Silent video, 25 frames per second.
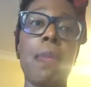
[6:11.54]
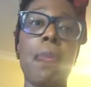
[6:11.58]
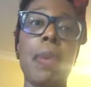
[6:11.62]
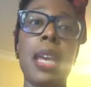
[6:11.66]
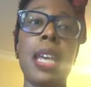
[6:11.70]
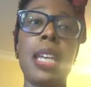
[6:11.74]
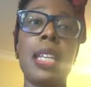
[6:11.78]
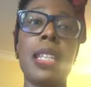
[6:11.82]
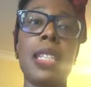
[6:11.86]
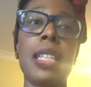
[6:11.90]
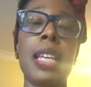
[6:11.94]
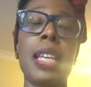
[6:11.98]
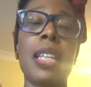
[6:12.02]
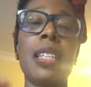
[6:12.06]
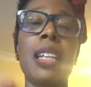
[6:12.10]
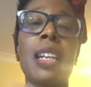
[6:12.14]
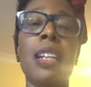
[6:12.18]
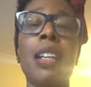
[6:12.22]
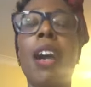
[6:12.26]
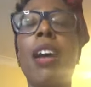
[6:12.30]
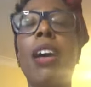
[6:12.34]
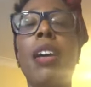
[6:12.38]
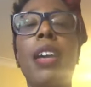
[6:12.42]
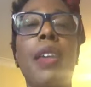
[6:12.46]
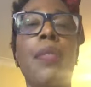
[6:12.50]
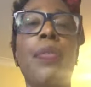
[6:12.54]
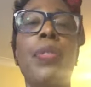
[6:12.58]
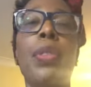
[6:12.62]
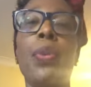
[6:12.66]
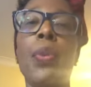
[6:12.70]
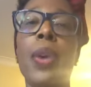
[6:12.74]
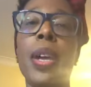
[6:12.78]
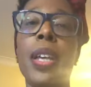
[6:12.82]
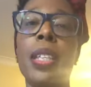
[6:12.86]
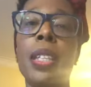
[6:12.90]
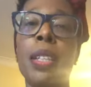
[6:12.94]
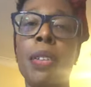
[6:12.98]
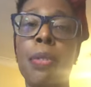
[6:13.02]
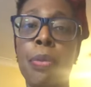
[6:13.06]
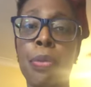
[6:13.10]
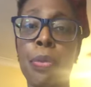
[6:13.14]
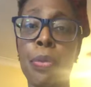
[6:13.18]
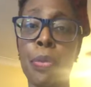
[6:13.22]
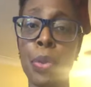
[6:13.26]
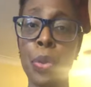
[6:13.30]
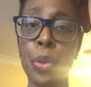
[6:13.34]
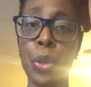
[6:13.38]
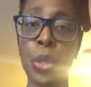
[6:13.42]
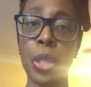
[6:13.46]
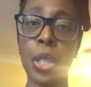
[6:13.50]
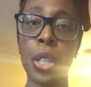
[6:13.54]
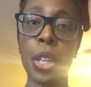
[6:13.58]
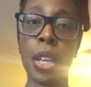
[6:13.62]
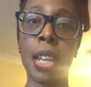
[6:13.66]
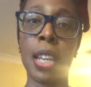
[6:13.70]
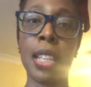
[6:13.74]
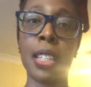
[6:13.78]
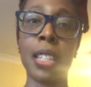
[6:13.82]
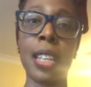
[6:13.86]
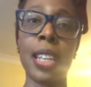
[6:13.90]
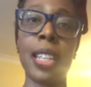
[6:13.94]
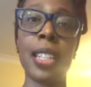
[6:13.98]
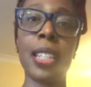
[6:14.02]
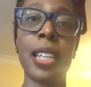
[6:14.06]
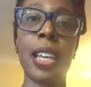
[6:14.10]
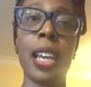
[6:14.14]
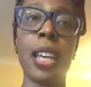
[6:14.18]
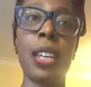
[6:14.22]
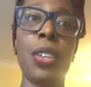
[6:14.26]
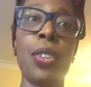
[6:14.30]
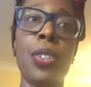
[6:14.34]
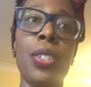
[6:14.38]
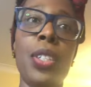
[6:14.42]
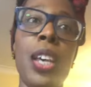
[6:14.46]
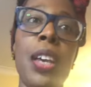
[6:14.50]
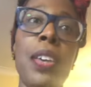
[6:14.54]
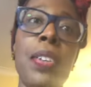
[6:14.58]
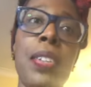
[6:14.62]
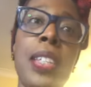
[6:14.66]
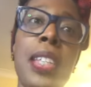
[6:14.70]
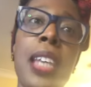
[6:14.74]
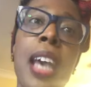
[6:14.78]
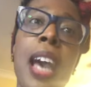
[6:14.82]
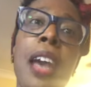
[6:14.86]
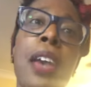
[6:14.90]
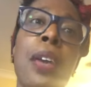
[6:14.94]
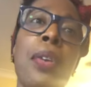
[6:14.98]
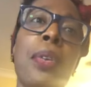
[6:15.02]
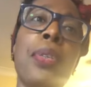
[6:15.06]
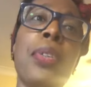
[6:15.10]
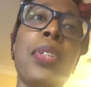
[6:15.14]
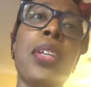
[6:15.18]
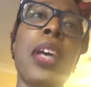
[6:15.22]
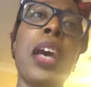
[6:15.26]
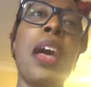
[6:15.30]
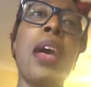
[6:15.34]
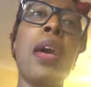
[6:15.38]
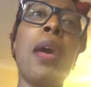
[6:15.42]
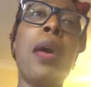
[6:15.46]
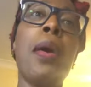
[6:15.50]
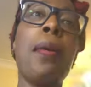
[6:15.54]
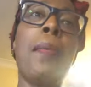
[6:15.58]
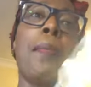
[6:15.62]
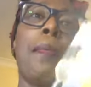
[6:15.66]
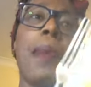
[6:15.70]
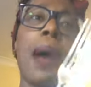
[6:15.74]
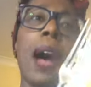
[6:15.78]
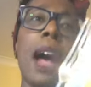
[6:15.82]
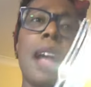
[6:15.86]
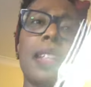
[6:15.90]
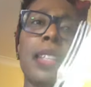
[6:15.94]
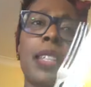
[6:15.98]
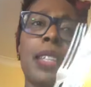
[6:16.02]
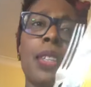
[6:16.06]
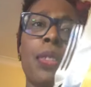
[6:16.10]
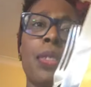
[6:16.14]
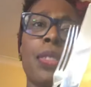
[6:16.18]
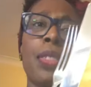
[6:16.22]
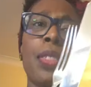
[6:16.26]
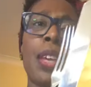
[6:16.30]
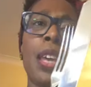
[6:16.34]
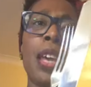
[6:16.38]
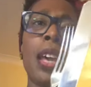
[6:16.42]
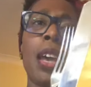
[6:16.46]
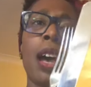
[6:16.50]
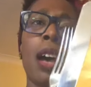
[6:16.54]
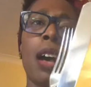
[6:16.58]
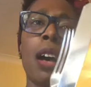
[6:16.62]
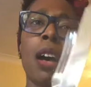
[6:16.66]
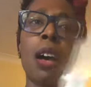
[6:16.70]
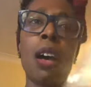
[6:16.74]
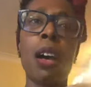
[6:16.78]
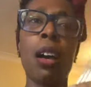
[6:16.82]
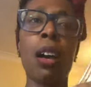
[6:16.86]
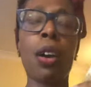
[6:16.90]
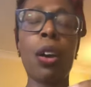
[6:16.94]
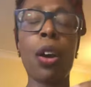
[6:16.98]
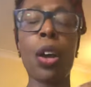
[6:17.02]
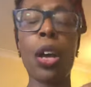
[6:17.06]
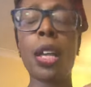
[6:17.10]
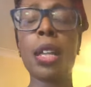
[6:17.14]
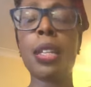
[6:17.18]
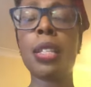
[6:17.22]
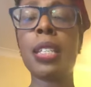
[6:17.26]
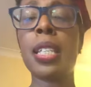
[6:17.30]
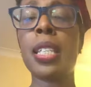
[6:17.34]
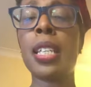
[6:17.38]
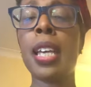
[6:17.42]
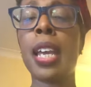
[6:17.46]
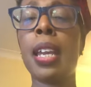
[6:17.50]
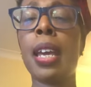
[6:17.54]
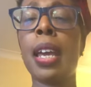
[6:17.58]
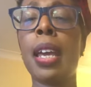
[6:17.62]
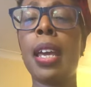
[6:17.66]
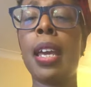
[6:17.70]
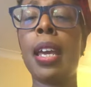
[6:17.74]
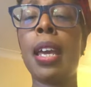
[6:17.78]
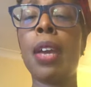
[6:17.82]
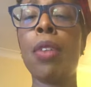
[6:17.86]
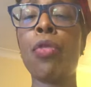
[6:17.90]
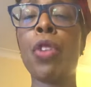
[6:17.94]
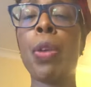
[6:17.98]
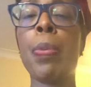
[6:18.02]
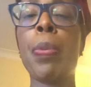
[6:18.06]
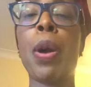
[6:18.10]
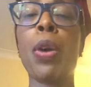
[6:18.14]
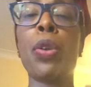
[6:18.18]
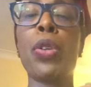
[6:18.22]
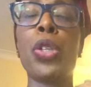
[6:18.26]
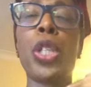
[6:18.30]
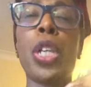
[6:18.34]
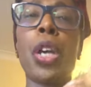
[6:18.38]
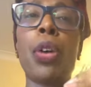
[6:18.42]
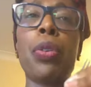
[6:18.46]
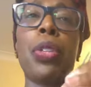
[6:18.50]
pieces. I can't give you the weights, unfortunately, because I need to get a new set of scales. But they are got, as I said, a repulse shell